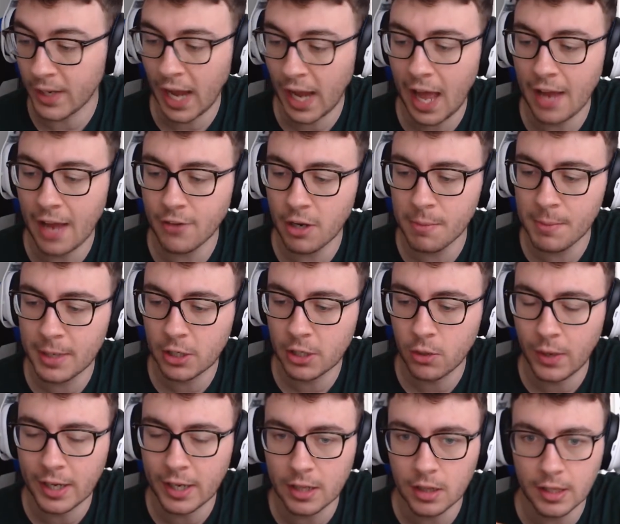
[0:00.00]
I've got mine
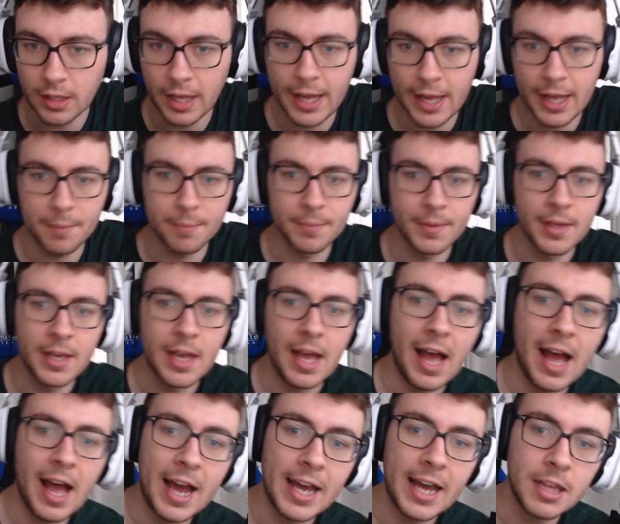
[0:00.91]
quite
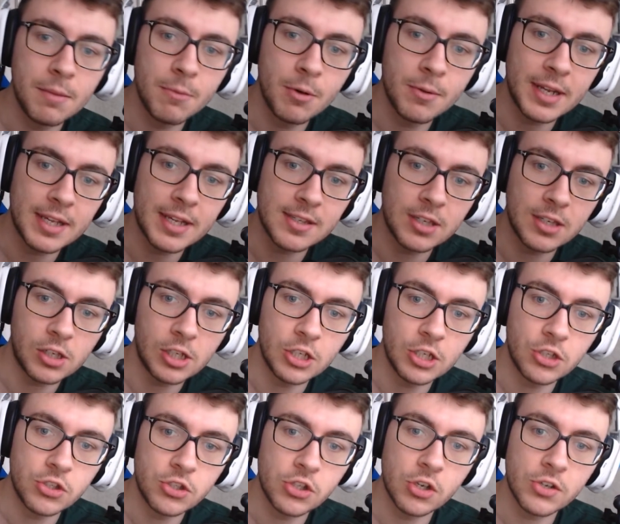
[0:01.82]
high at the moment, as you can
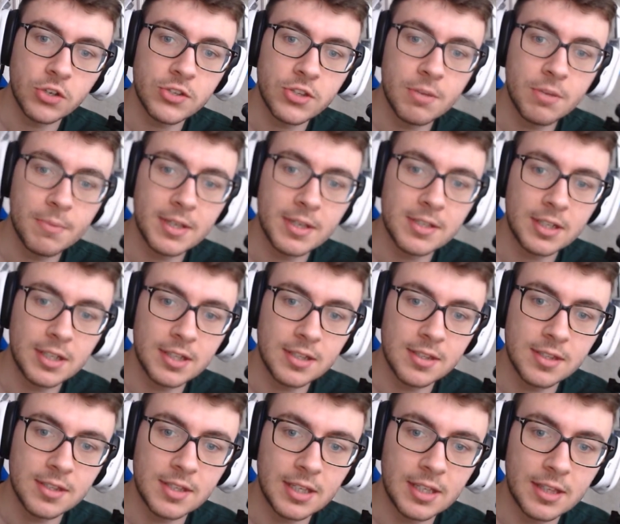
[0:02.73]
adjust them, as you can
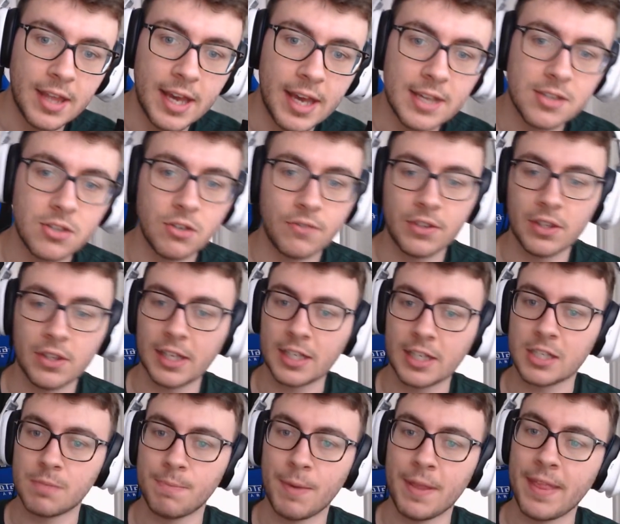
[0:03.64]
see there. So if you like
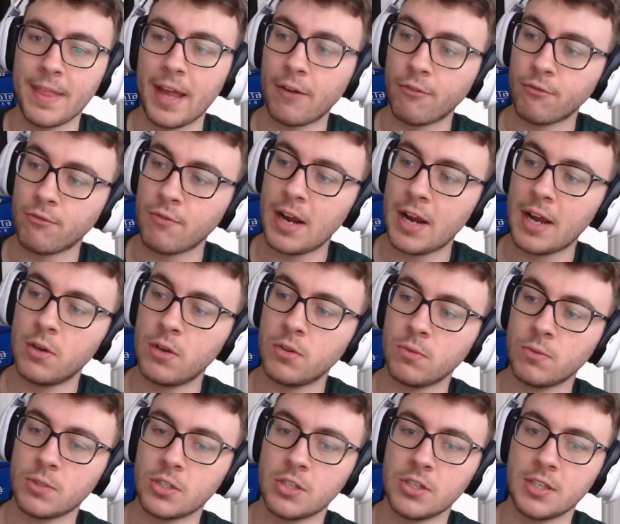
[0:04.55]
spin that round,
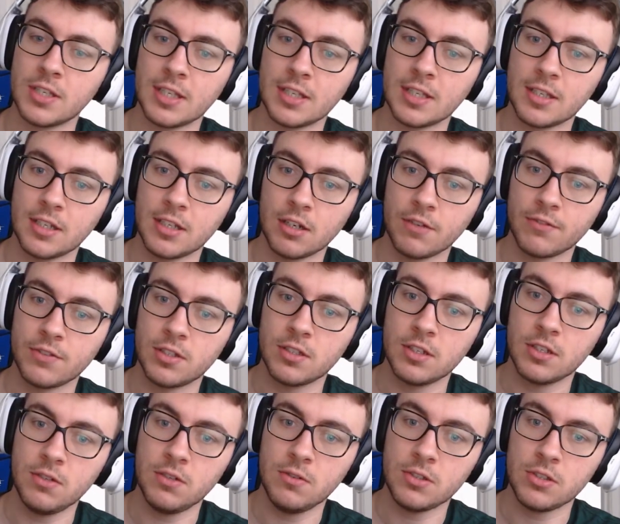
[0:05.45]
which is easy enough to
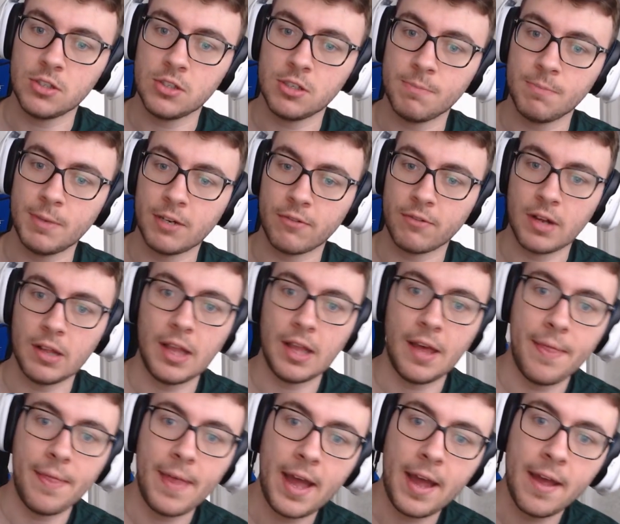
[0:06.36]
do, you just spin it around
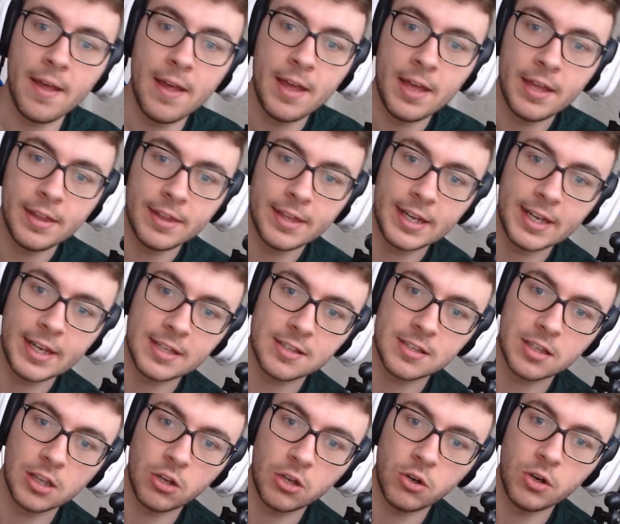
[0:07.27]
like that, then it
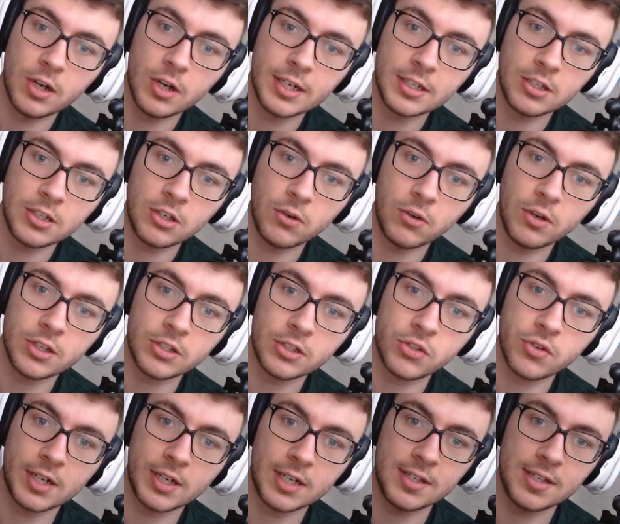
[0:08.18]
hits low and your
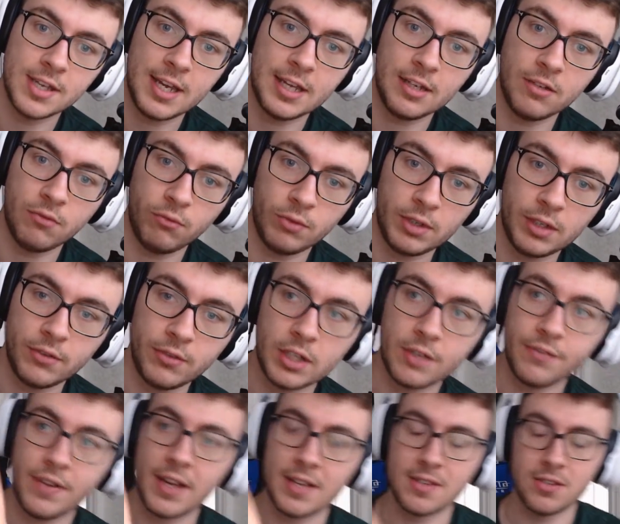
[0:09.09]
triggers are hitting really, really
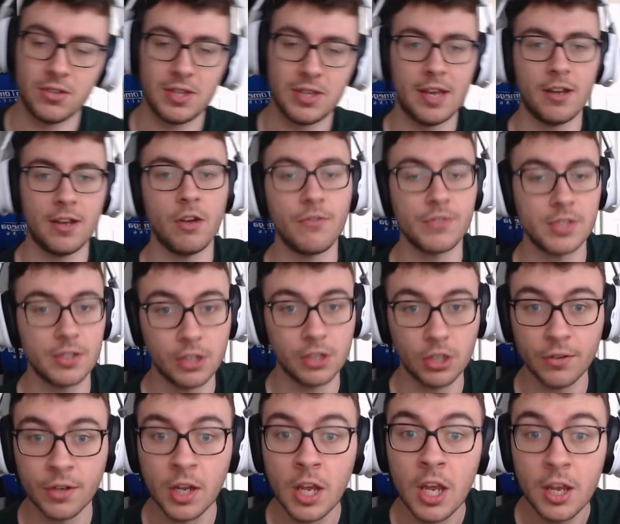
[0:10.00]
fast. So they're obviously
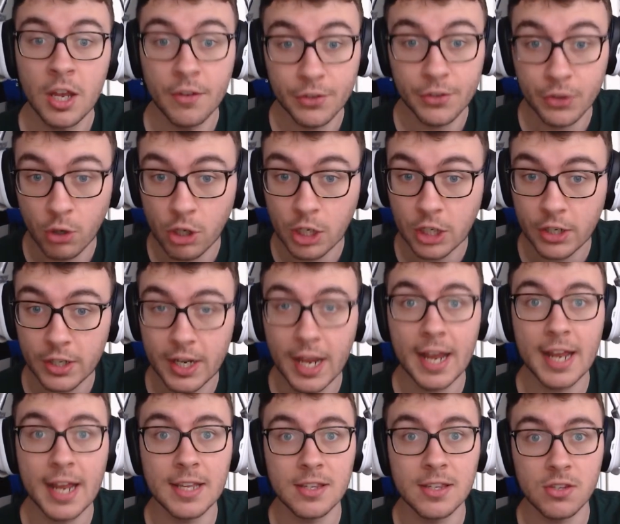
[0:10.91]
good for throwing
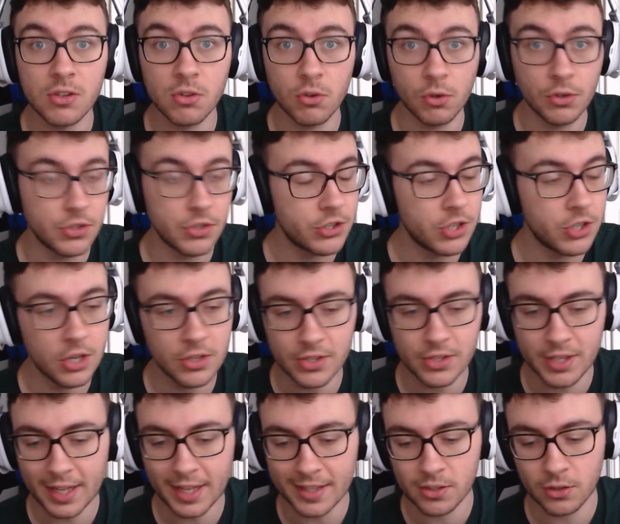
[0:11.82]
grenades, throwing stuns,
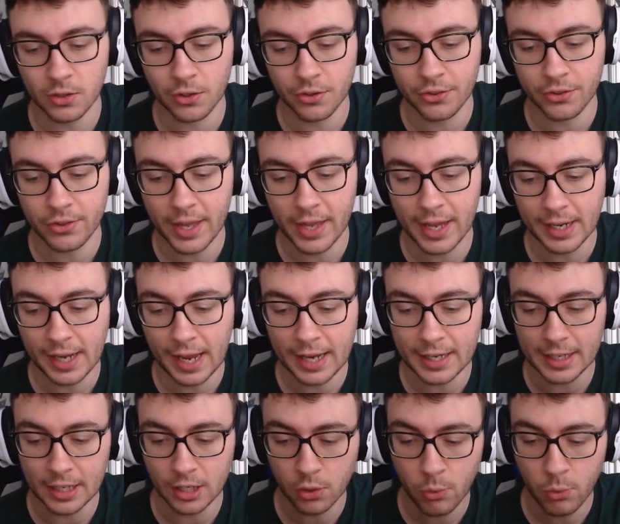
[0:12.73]
that sort of thing,
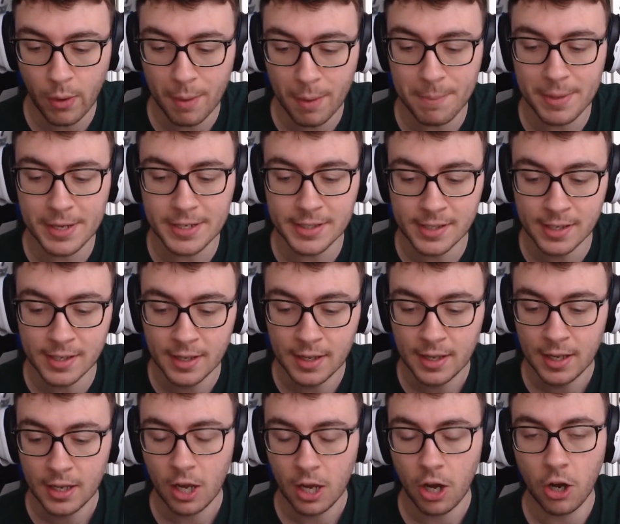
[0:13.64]
any equipment
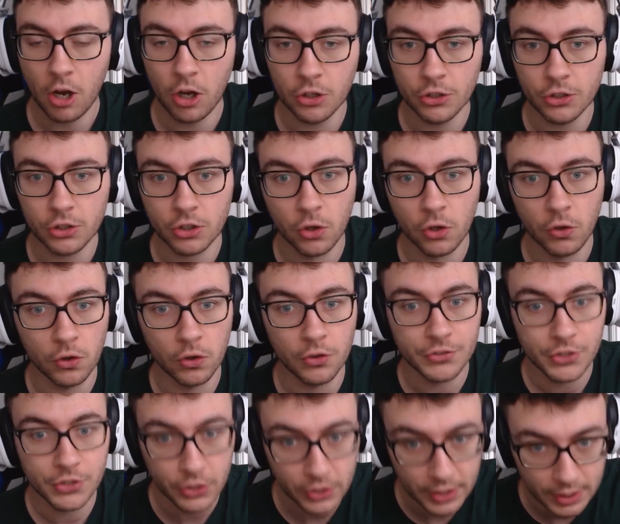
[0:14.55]
on Call of
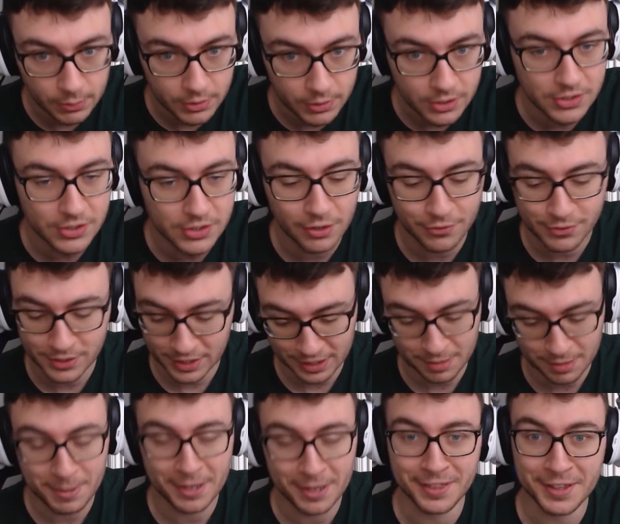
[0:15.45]
Duty, which is obviously
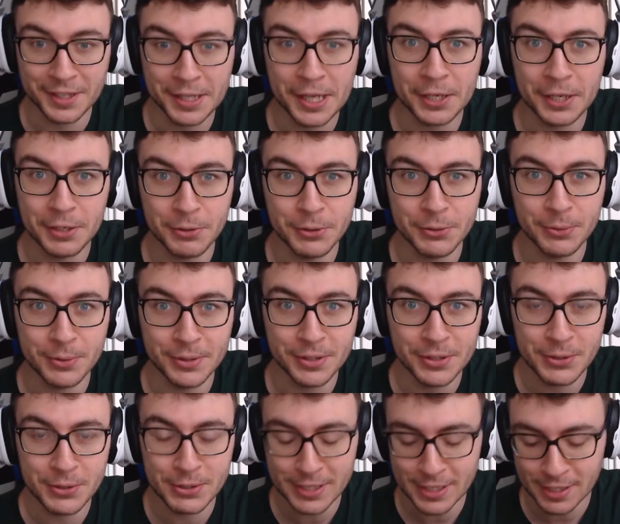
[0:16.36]
the main thing that you would want to
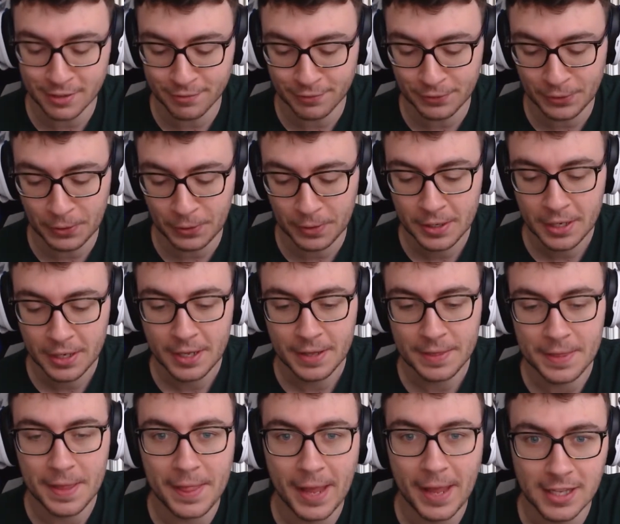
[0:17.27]
use this for,
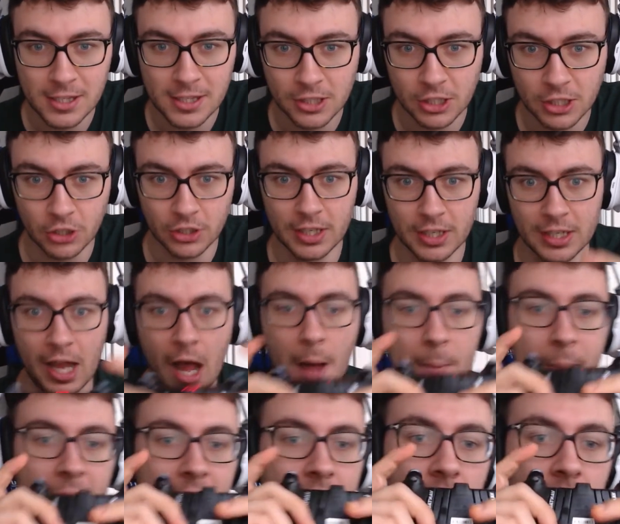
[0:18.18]
then that's good. I
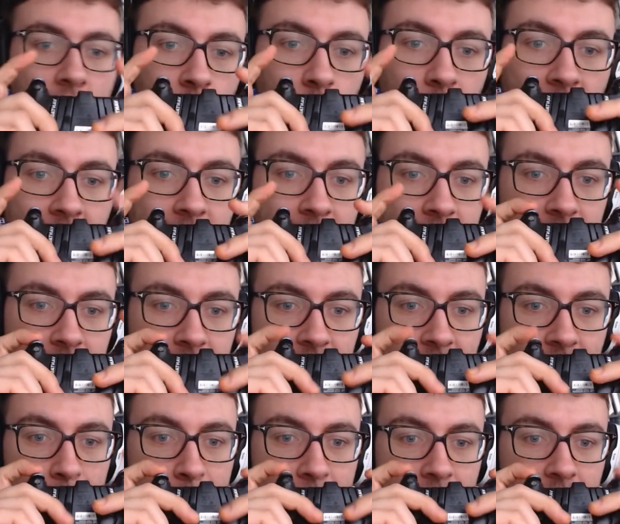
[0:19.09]
mean, it's a quick,
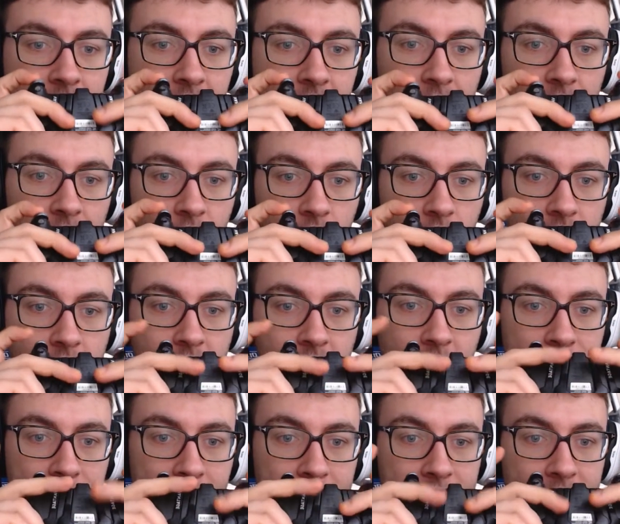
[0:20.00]
snappy thing. You can
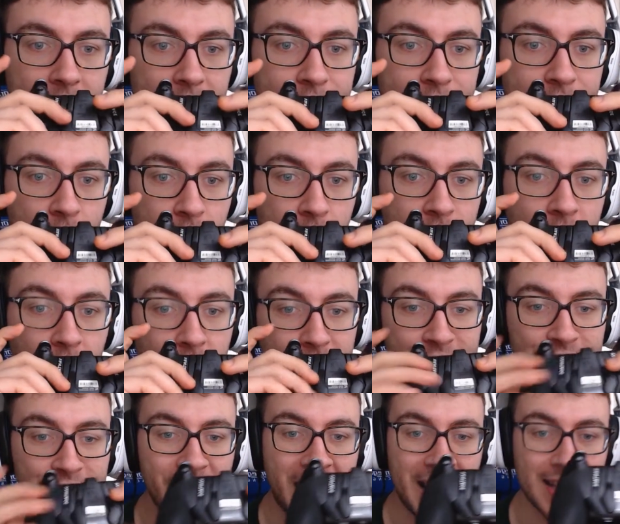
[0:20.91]
get that there very, very
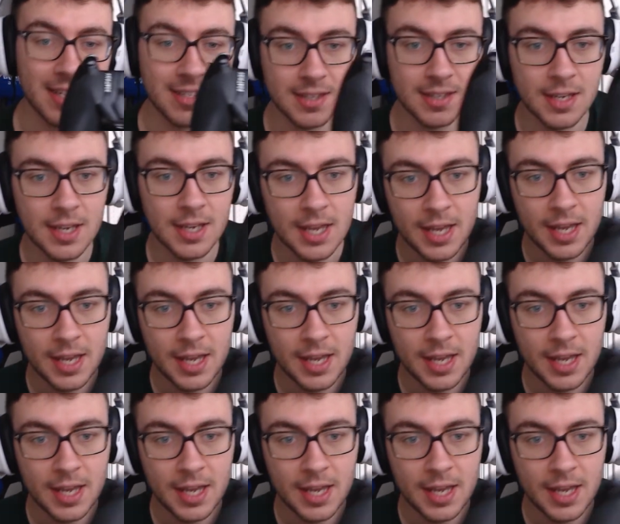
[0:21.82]
fast.